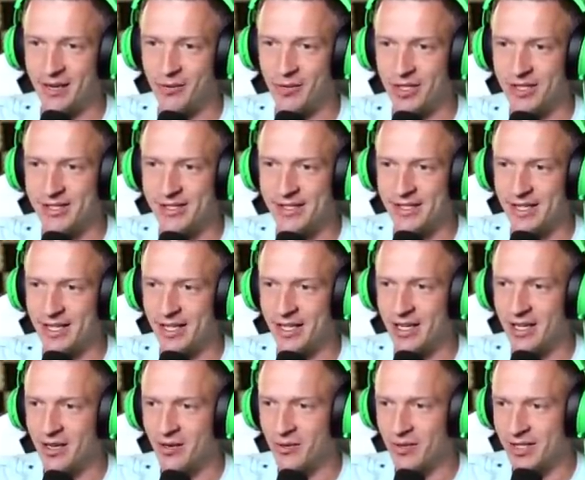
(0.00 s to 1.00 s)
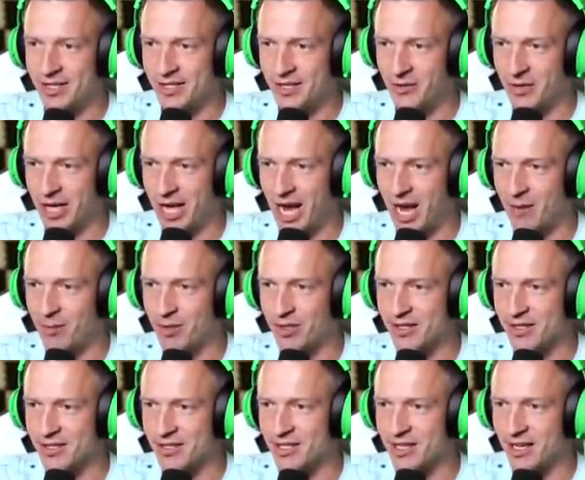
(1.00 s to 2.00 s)
we'll see. We'll see what
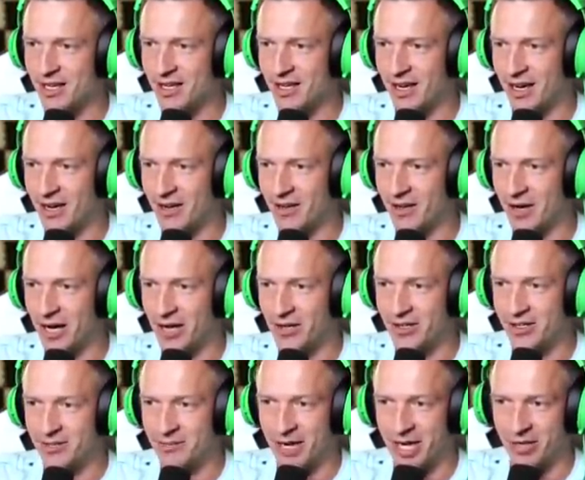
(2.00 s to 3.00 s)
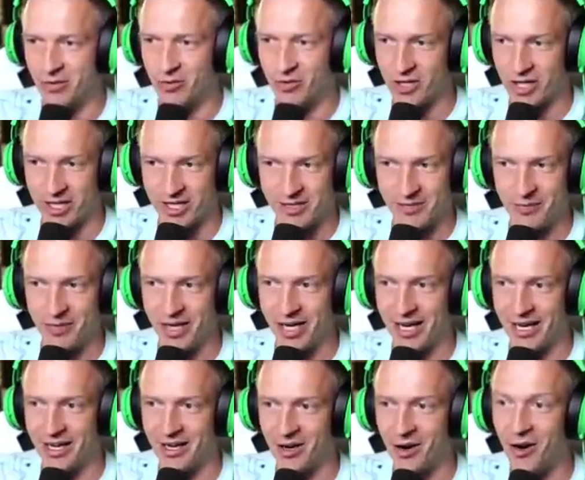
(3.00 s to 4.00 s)
happens. I don't know how this mod works,
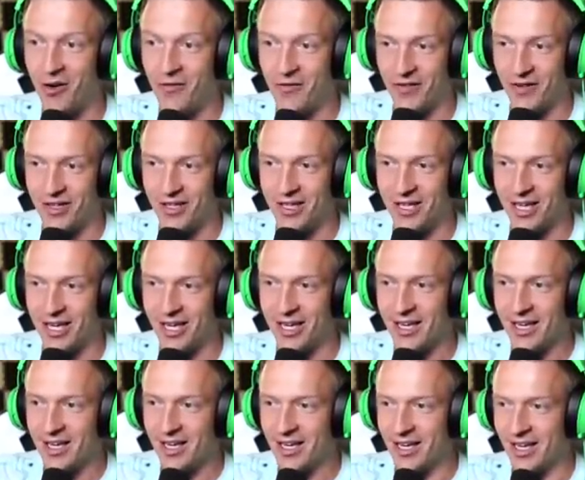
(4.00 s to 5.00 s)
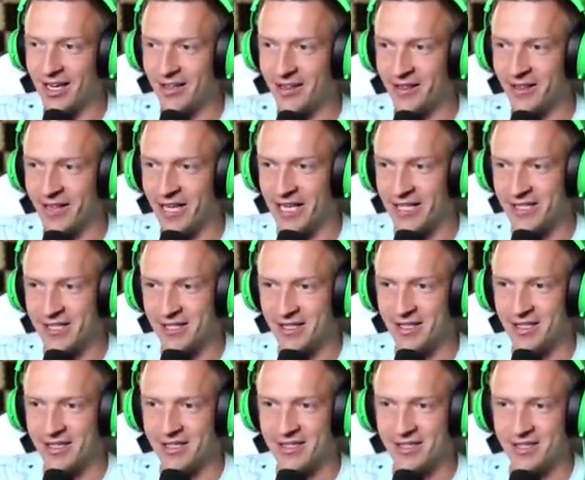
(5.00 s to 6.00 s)
but hopefully it lets
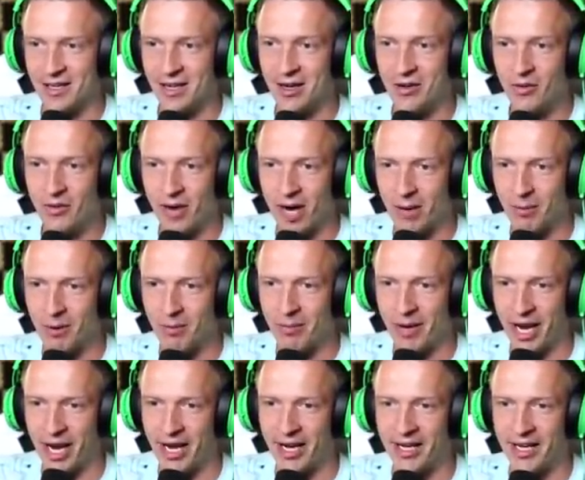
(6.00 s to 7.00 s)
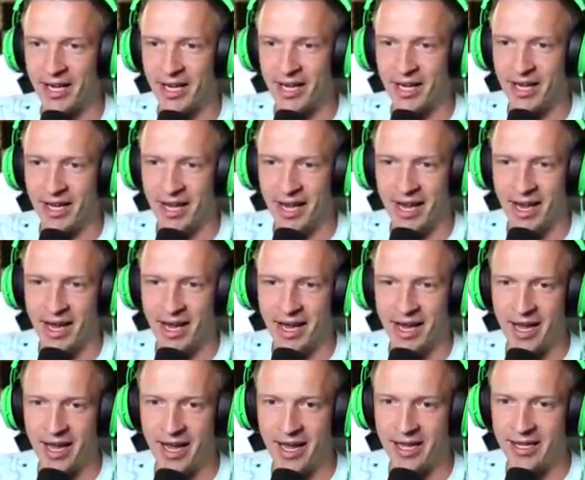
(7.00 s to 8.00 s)
us rob a bank,
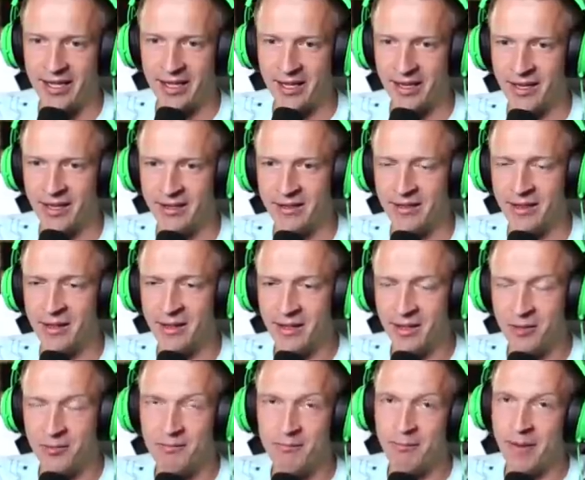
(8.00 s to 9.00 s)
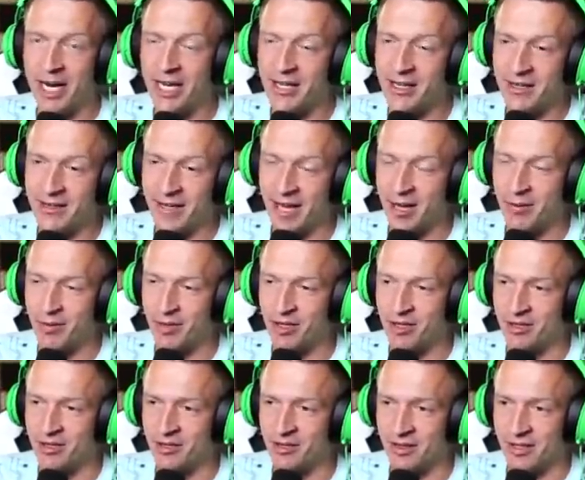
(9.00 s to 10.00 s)
and it might
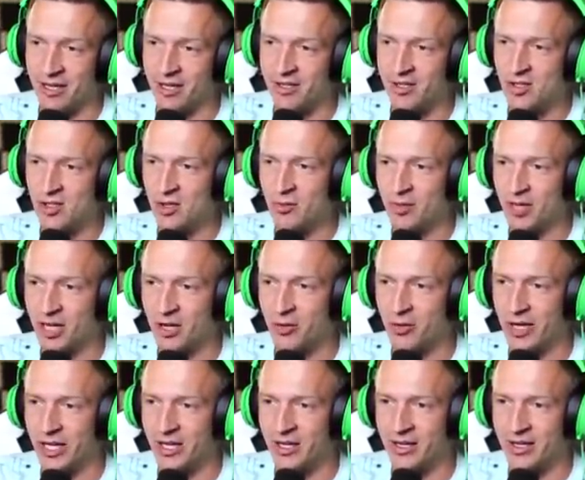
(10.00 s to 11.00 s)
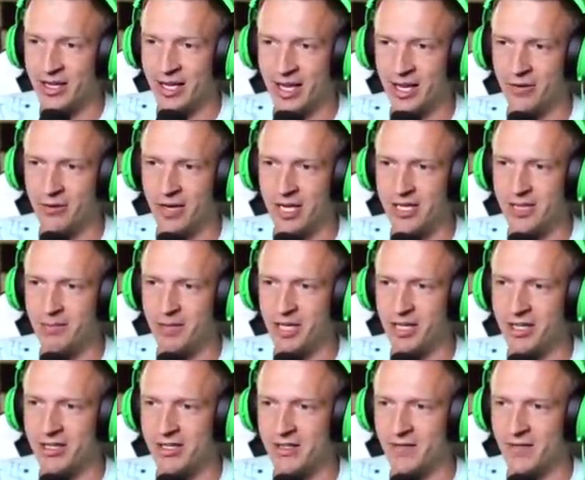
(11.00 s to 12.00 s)
enable like super quick getaways
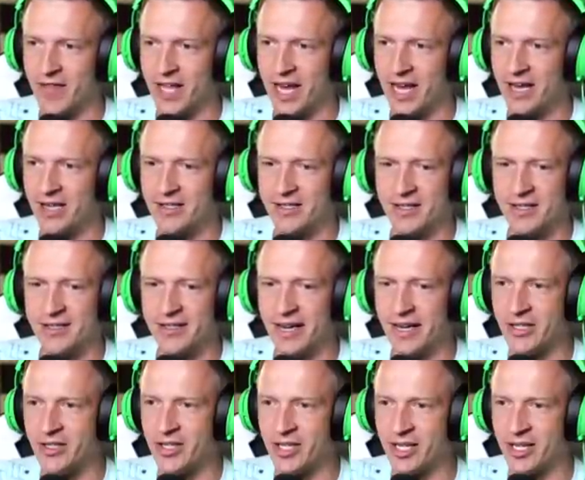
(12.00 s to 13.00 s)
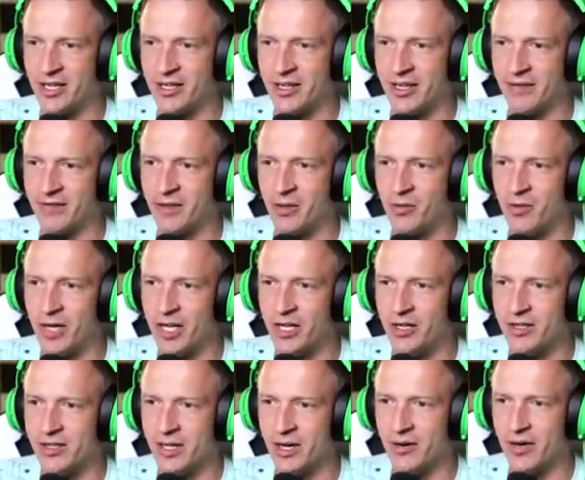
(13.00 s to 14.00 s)
because of that. Is this guy turning left? What are
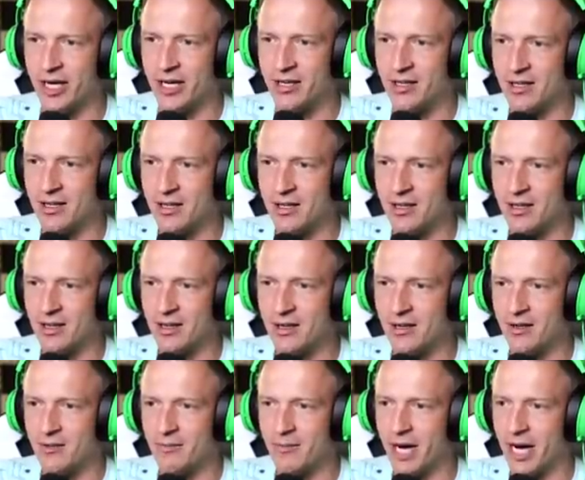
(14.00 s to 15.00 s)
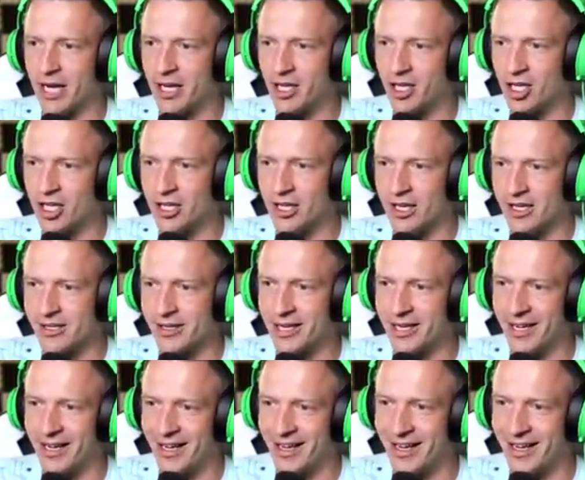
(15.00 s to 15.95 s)
you doing? Oh my goodness.